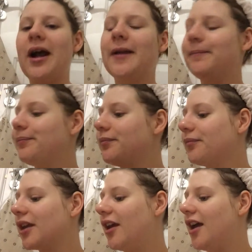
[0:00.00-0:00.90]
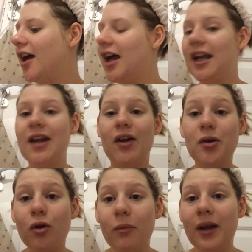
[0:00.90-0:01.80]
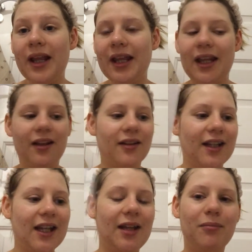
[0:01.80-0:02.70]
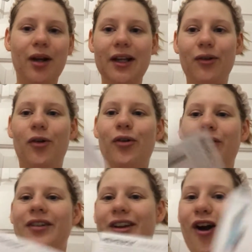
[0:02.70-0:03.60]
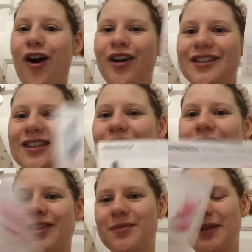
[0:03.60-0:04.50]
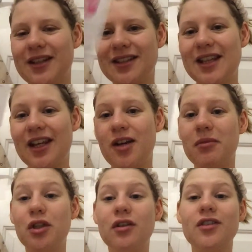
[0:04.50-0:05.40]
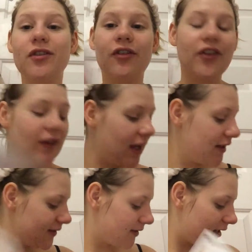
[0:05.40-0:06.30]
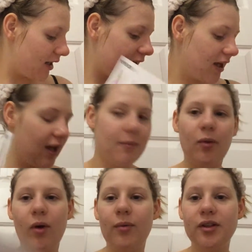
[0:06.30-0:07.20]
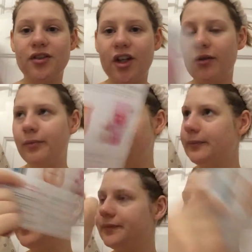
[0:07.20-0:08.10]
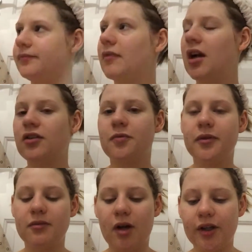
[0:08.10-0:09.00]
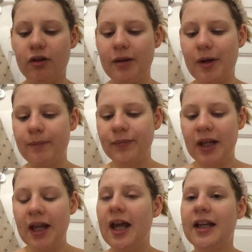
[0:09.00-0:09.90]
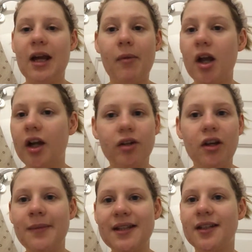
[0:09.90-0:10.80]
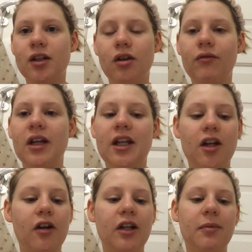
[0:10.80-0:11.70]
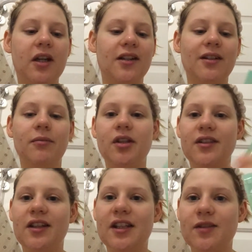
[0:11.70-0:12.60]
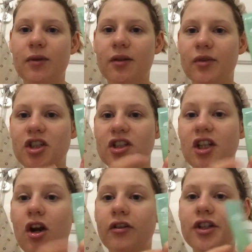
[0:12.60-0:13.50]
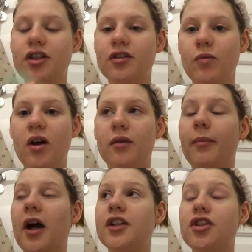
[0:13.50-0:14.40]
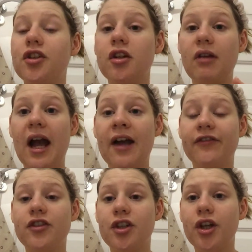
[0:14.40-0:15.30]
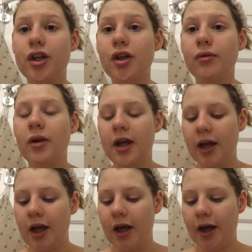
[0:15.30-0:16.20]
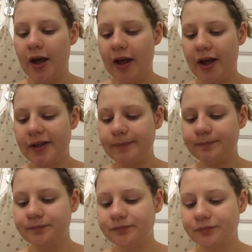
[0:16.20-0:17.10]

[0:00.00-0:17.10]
away. Now I normally keep my little cards close because they come in useful for this. But what we'll do, I'll just put some eye cream on. Now my eye cream isn't Korean, only because I'm using this one, which is the Origins one, but I do have 2 eye